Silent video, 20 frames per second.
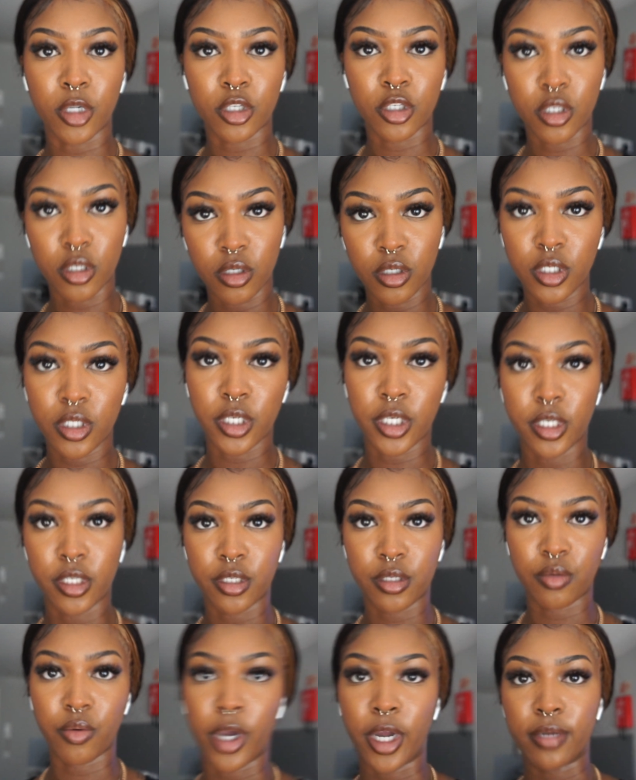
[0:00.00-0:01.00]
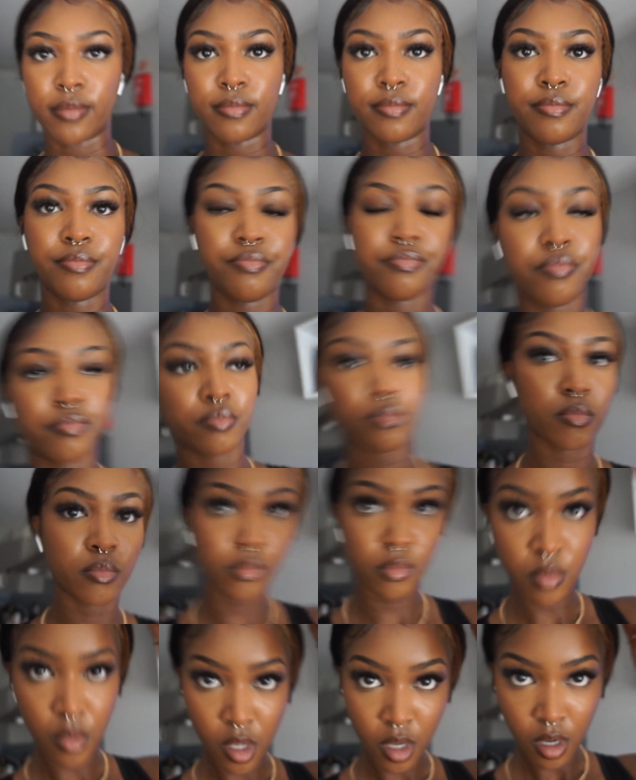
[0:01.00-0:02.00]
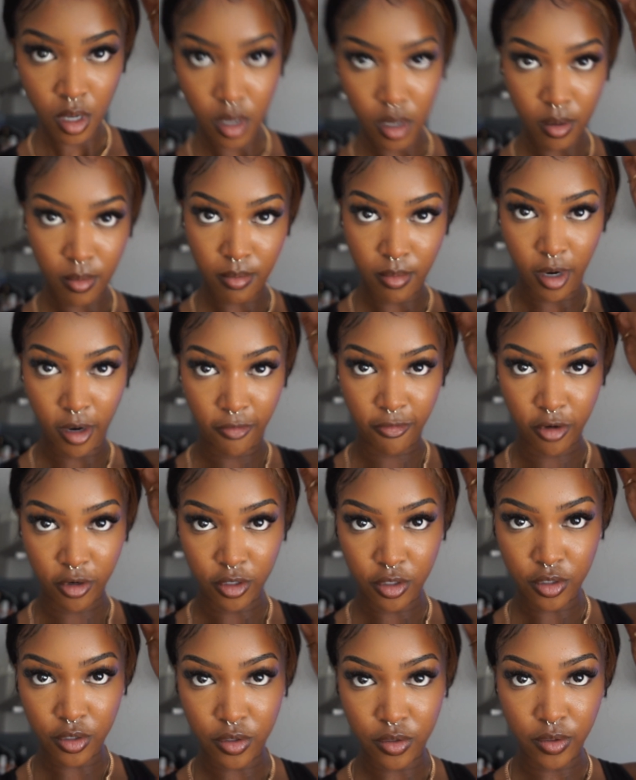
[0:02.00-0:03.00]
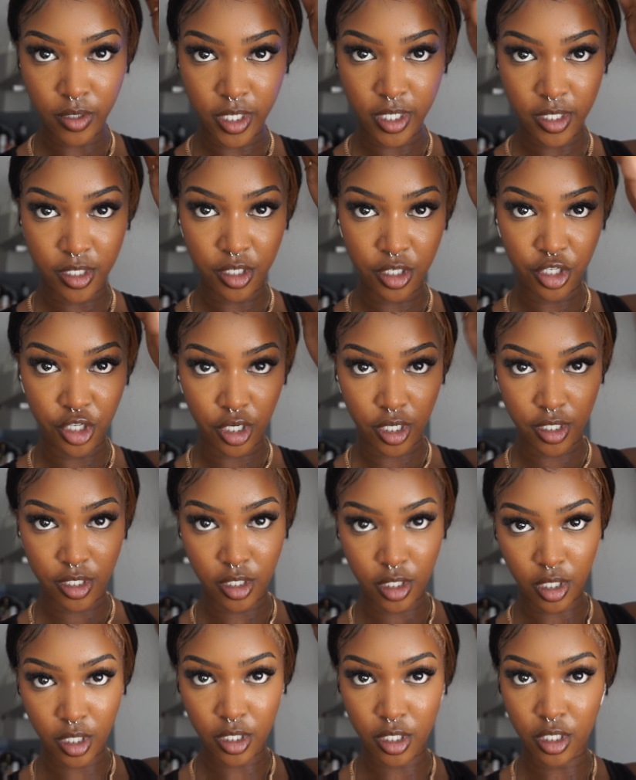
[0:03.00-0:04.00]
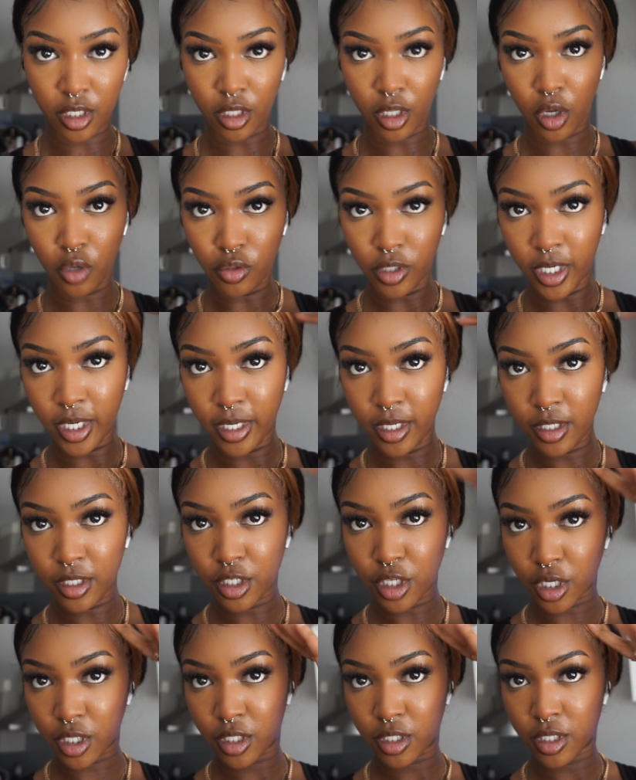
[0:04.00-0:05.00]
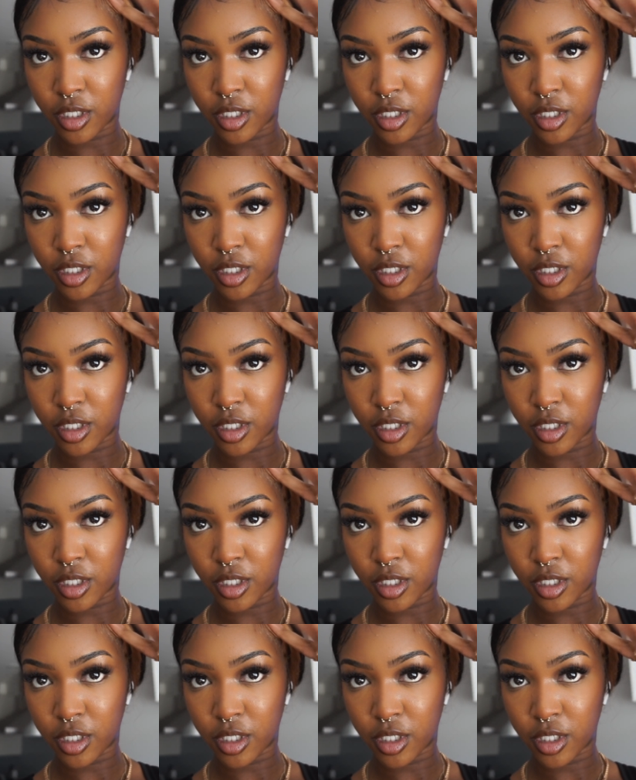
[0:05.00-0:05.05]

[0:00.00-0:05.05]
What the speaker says: Do you see the sweat? My frontal is just slowly just